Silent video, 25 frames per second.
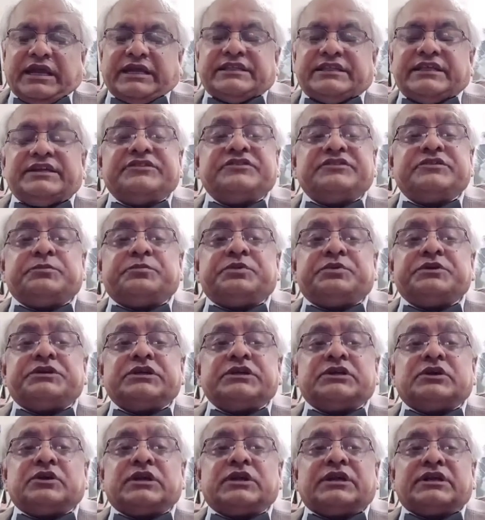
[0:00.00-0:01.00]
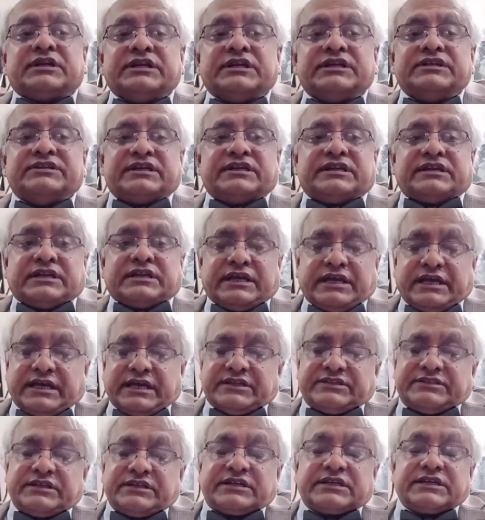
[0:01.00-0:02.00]
And there is a particular reason,
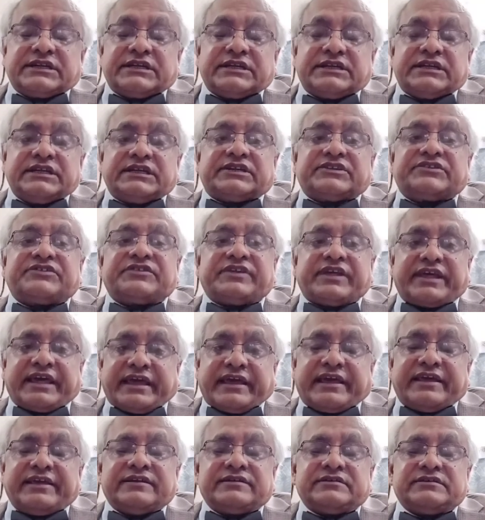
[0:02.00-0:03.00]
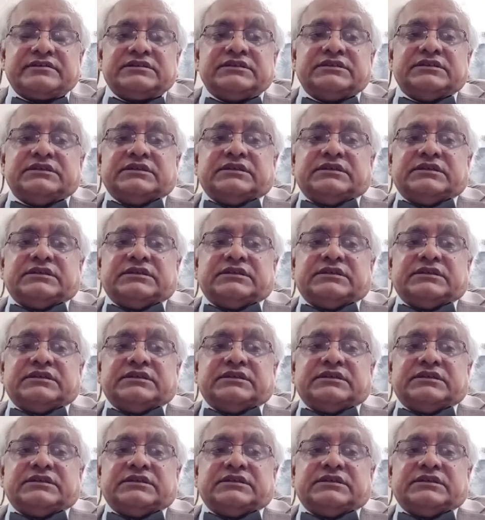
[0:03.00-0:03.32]
as the critics say,